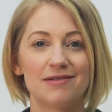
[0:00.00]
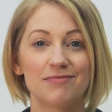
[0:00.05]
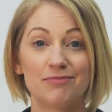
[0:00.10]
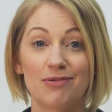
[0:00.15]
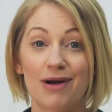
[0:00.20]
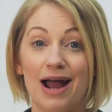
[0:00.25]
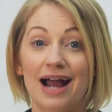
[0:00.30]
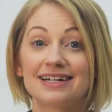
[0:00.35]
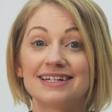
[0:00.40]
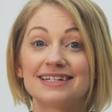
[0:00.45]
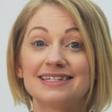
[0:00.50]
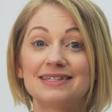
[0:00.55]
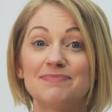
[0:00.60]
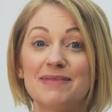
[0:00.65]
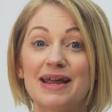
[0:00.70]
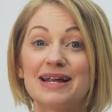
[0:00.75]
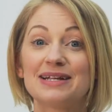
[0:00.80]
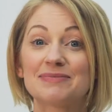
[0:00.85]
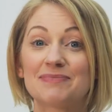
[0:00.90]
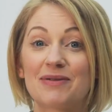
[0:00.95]
Practice
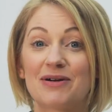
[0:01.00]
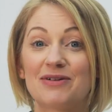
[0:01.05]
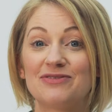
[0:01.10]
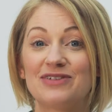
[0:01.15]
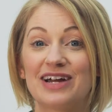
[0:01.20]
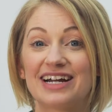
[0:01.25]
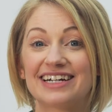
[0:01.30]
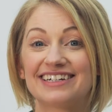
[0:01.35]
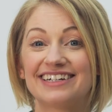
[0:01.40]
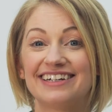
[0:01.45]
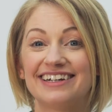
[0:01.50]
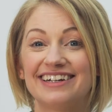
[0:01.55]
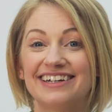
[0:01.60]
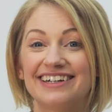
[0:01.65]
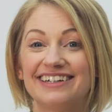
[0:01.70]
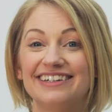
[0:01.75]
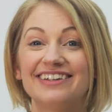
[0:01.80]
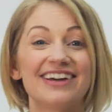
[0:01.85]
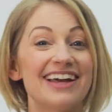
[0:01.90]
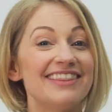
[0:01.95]
makes perfect.
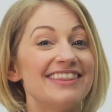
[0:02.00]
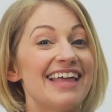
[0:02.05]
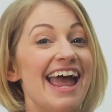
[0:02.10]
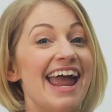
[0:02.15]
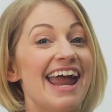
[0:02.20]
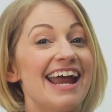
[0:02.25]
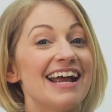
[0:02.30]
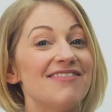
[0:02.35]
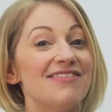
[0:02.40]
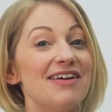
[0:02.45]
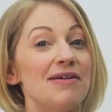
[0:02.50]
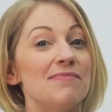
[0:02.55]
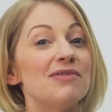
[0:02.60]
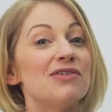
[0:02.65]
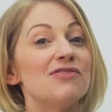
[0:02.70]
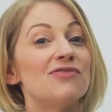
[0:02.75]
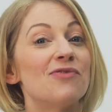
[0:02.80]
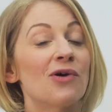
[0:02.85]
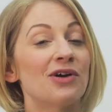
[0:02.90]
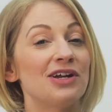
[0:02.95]
You'll get the hang of it
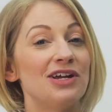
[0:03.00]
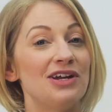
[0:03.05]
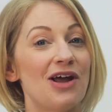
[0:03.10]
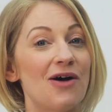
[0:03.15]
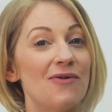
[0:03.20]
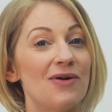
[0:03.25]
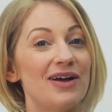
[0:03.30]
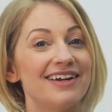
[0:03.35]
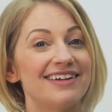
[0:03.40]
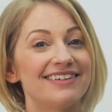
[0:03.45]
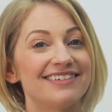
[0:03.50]
before you know it.